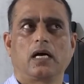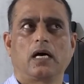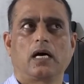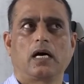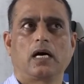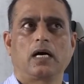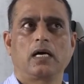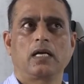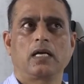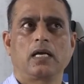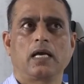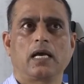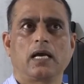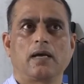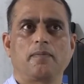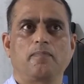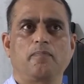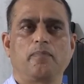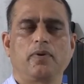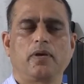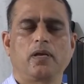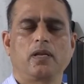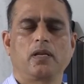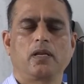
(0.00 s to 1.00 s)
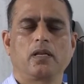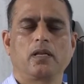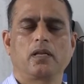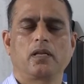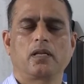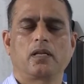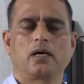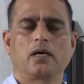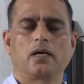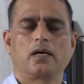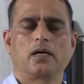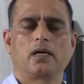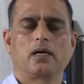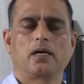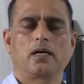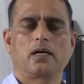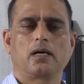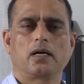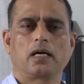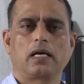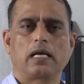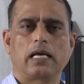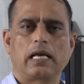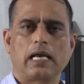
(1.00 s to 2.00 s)
I have
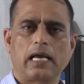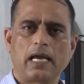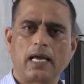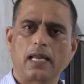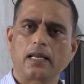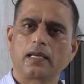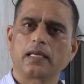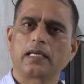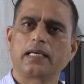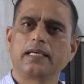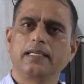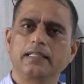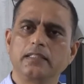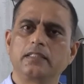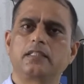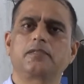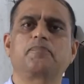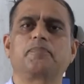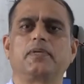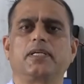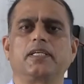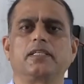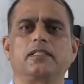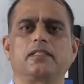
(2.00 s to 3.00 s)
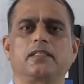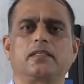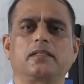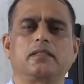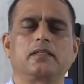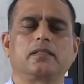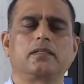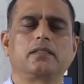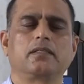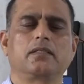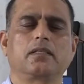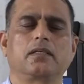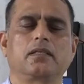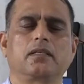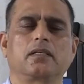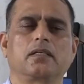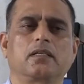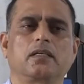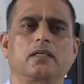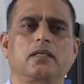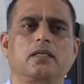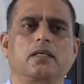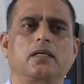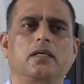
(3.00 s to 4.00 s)
been an interpreter
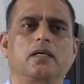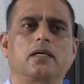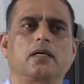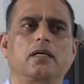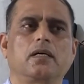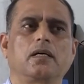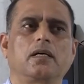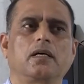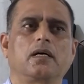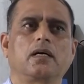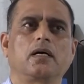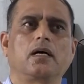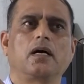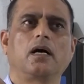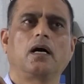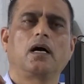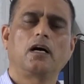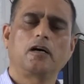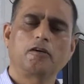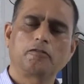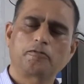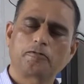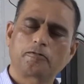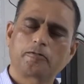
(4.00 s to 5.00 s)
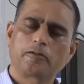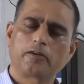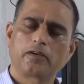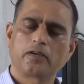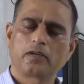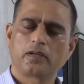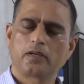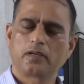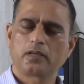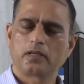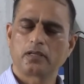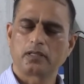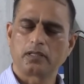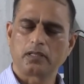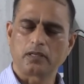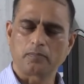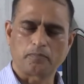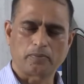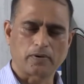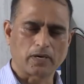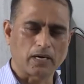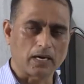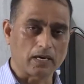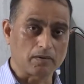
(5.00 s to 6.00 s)
of the
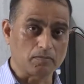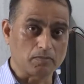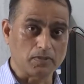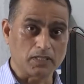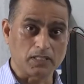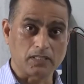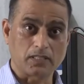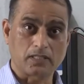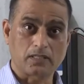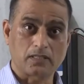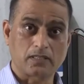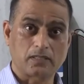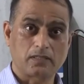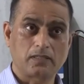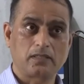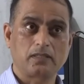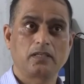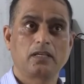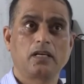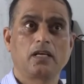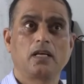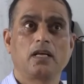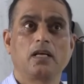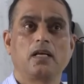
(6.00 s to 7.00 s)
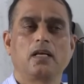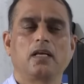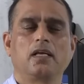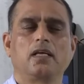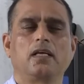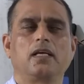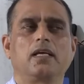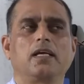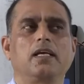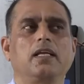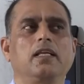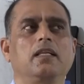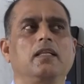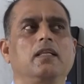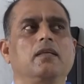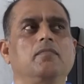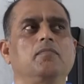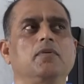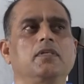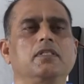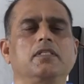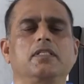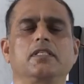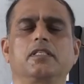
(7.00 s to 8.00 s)
Prime Minister in the
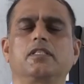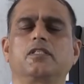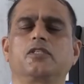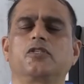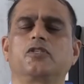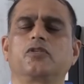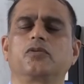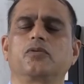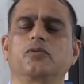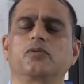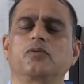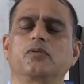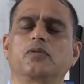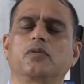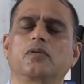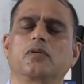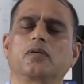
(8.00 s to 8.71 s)
visit to